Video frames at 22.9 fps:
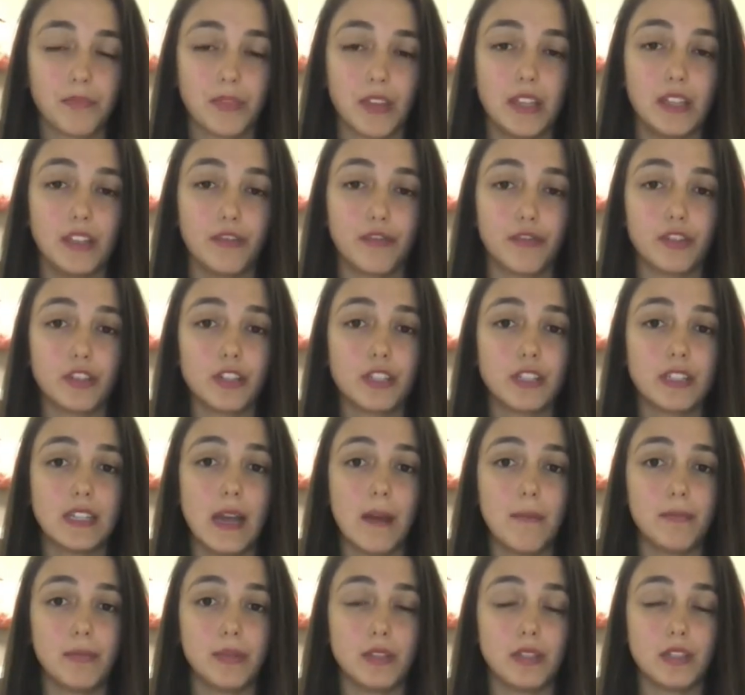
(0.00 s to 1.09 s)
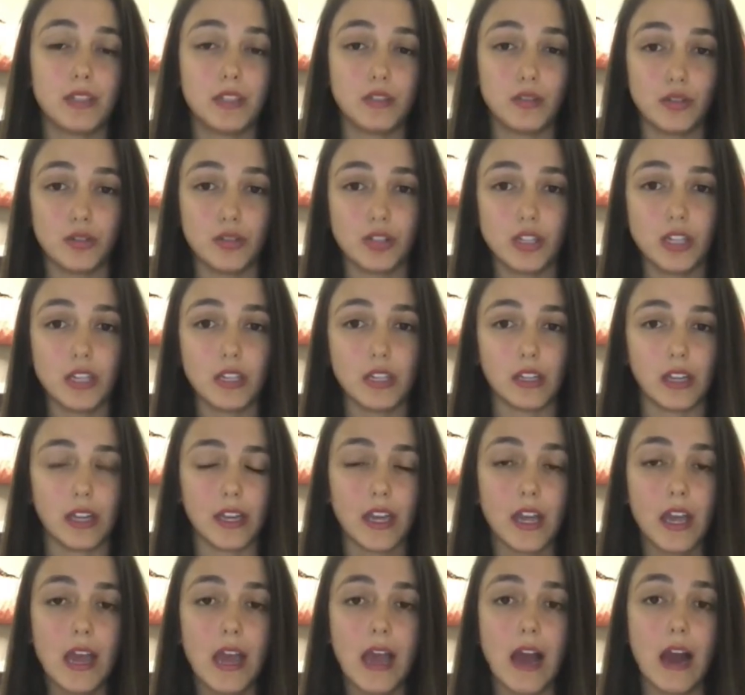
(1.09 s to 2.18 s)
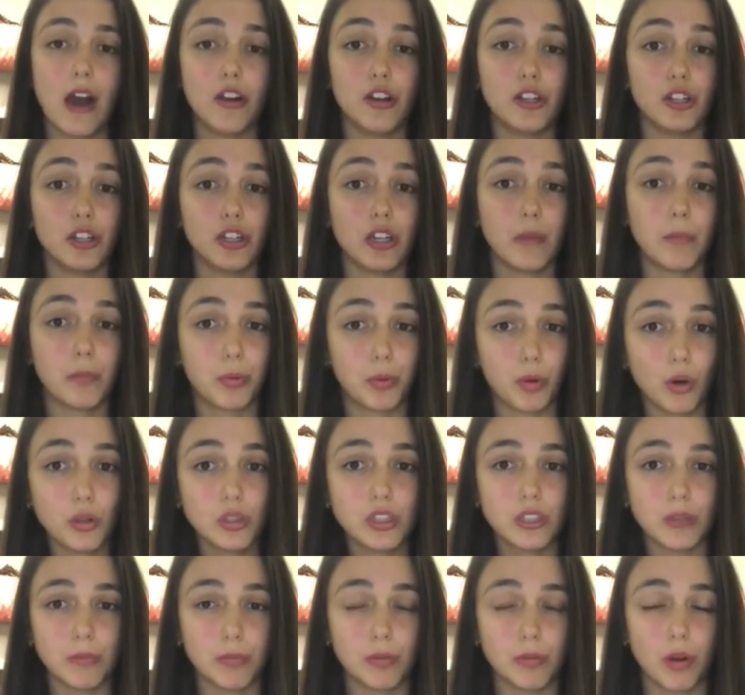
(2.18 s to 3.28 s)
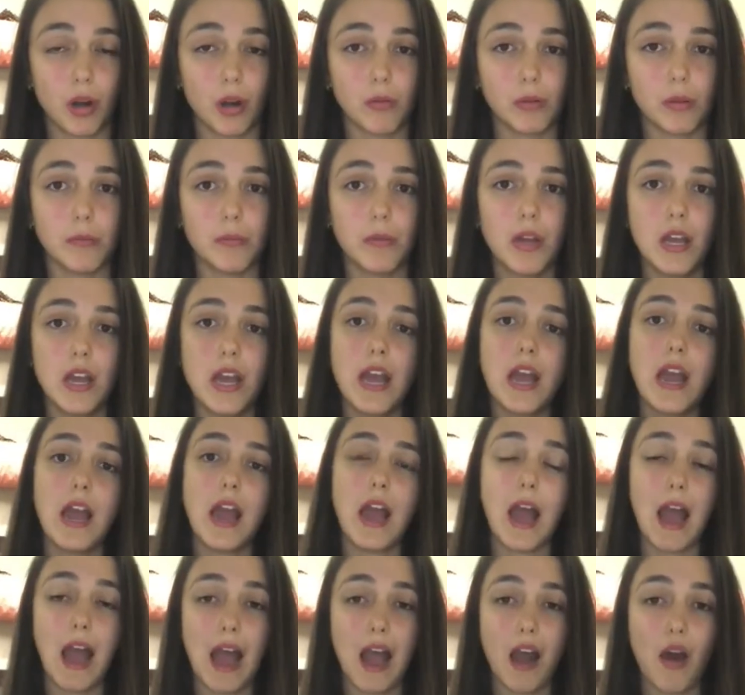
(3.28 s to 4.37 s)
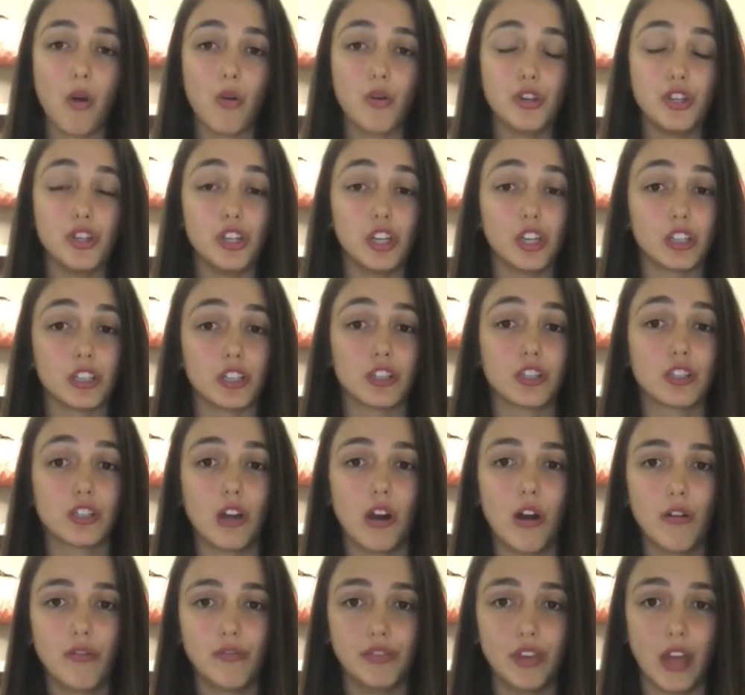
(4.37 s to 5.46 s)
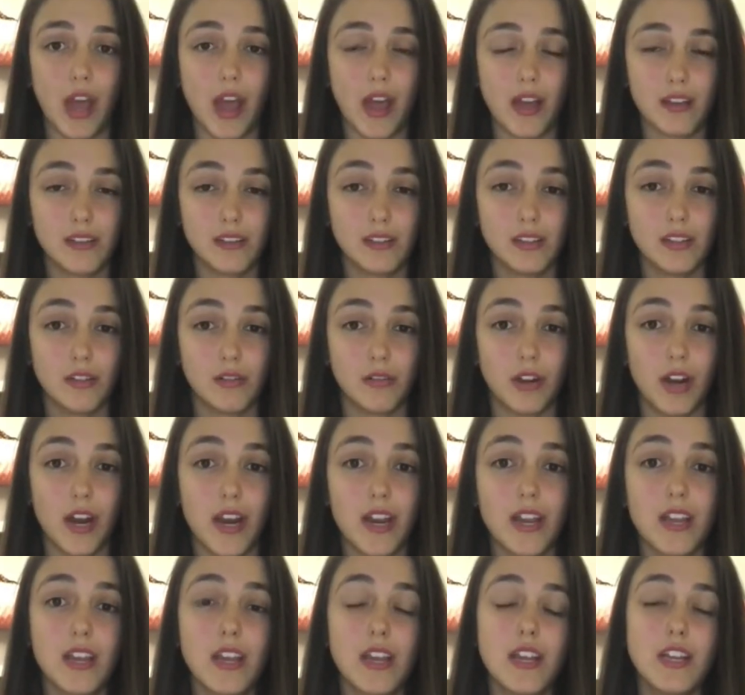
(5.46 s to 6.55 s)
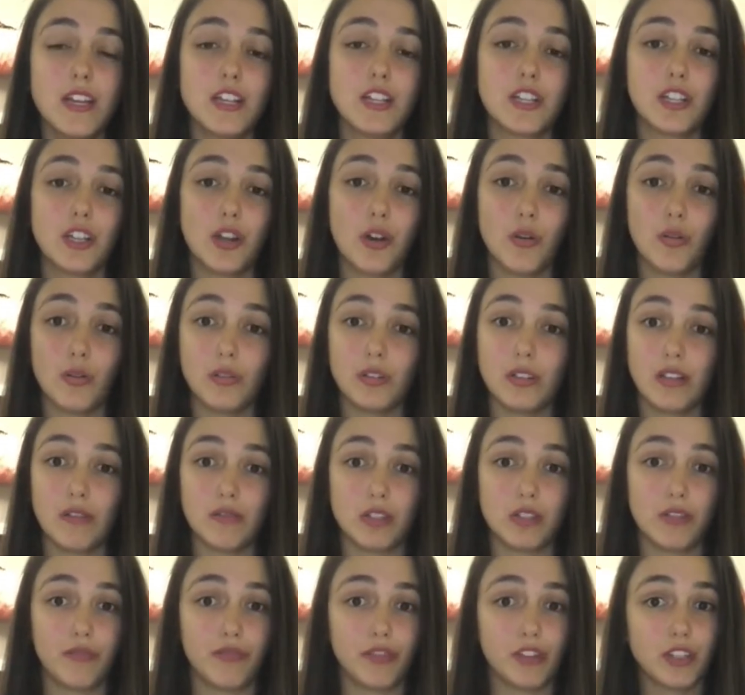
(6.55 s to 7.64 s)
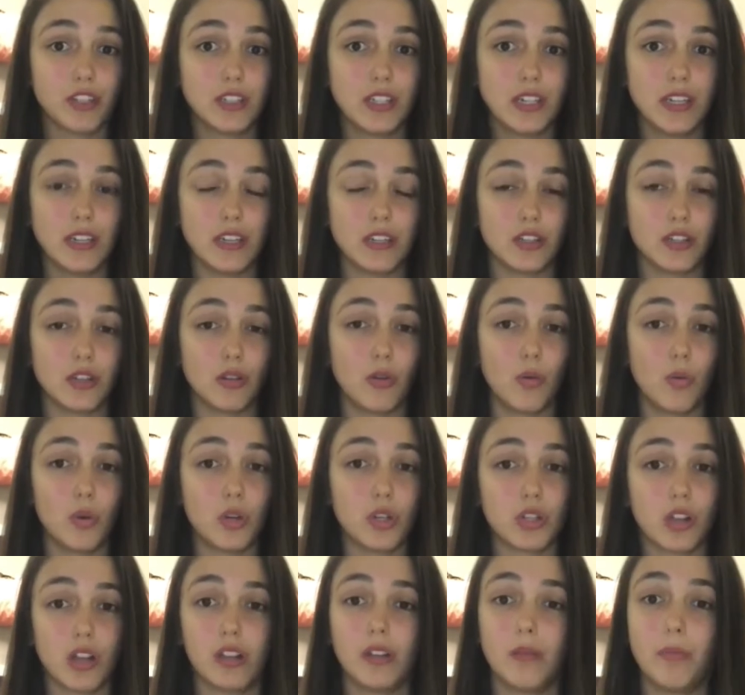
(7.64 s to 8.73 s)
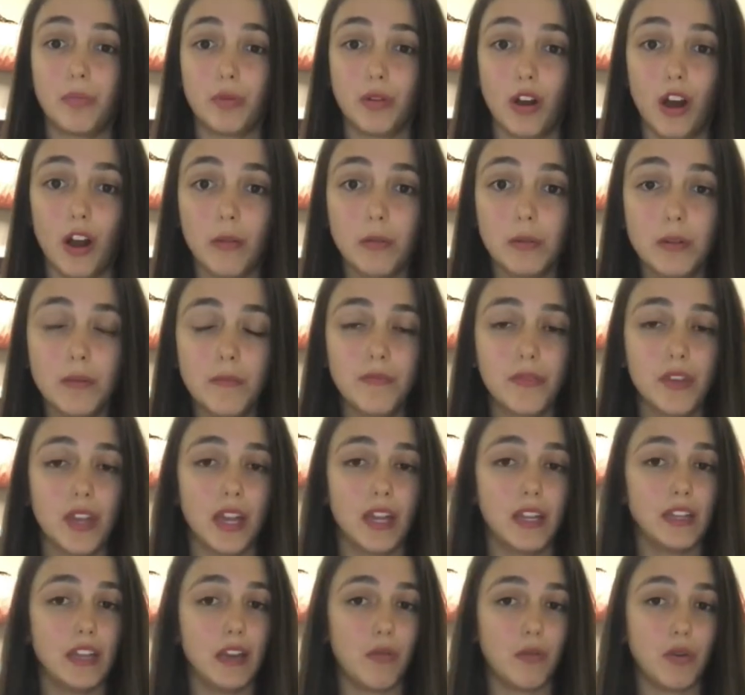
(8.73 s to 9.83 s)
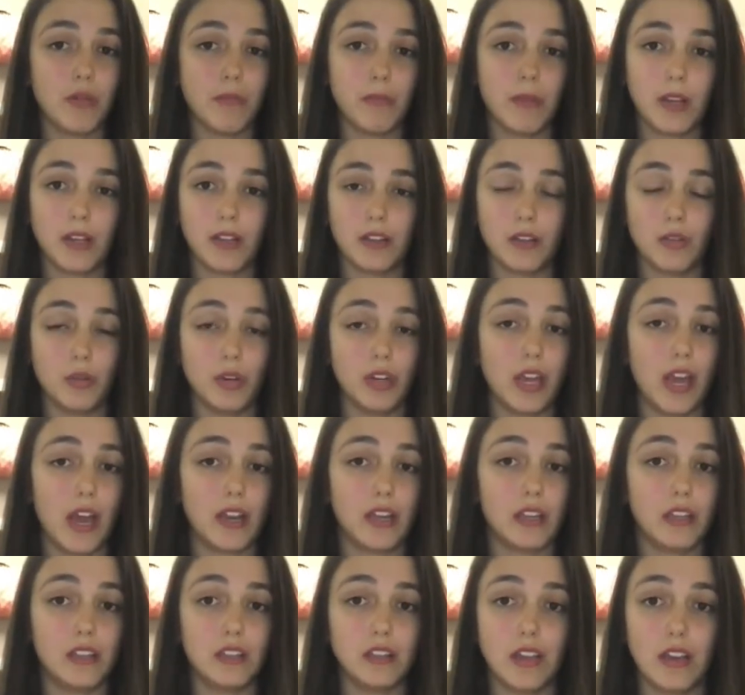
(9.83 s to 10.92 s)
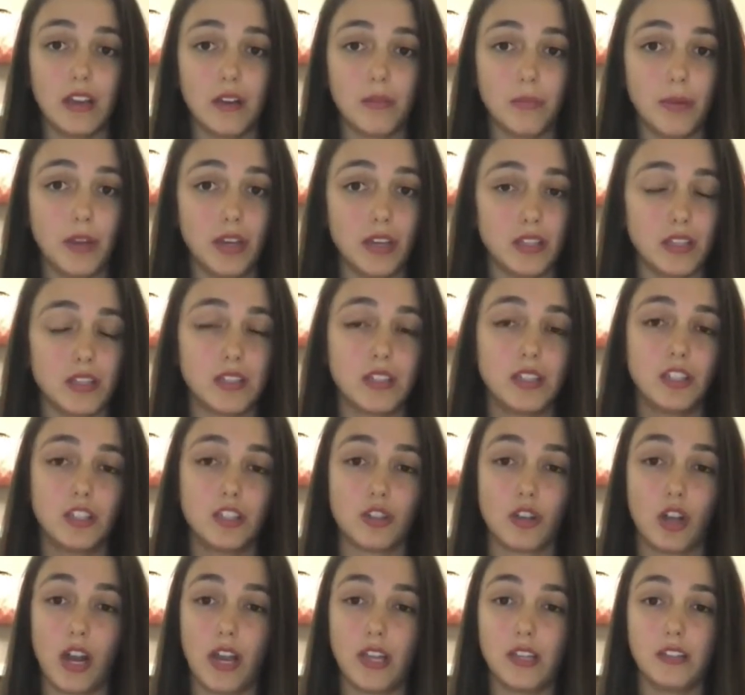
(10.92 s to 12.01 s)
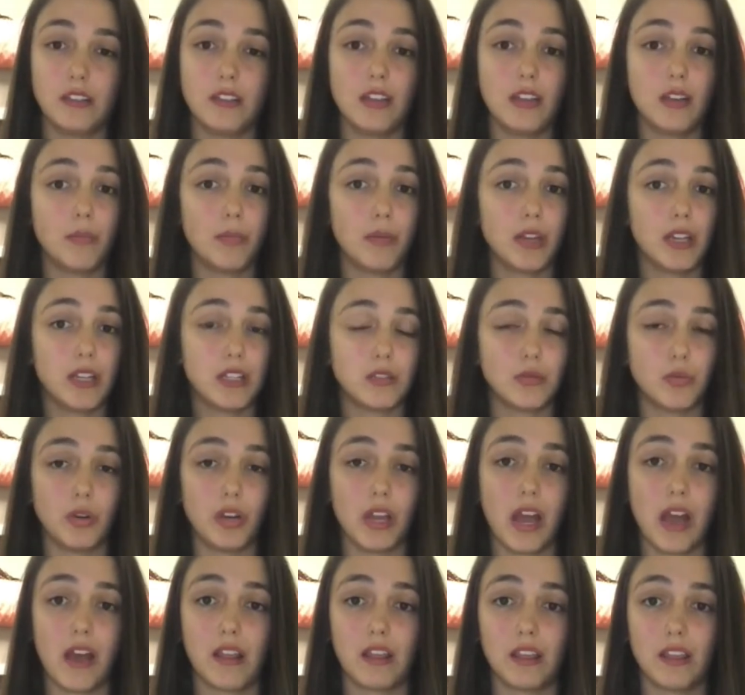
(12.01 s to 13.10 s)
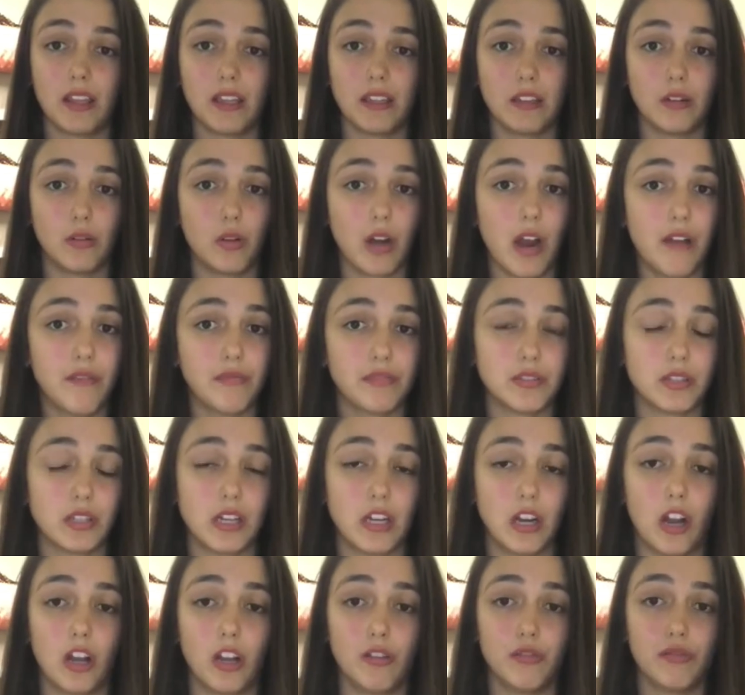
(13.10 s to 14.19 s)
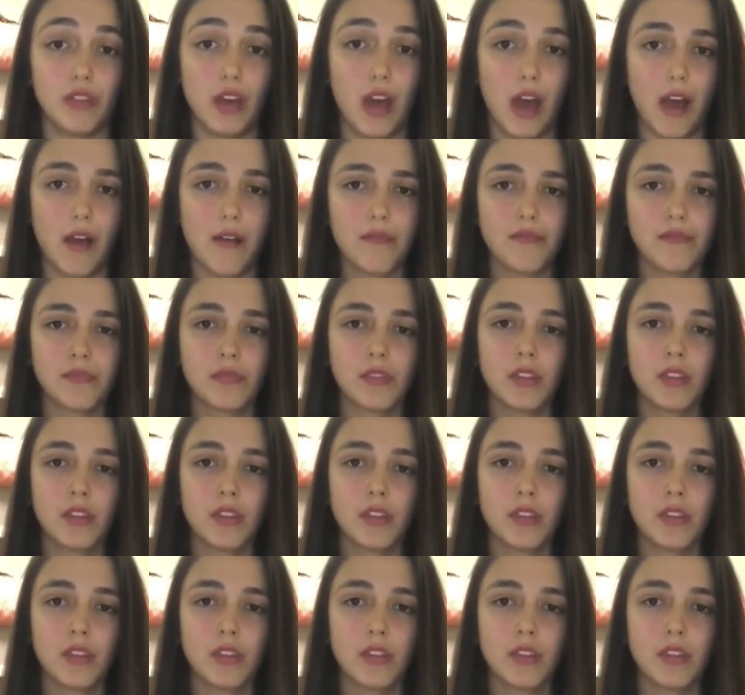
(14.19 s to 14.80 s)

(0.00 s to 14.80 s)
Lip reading: And the first step is to see like how you're gonna approach the problem, how you're gonna solve that, right? So that was the first thing. So we saw the problem, and then we had the database. So I had the database, we had like the graphs and all of that.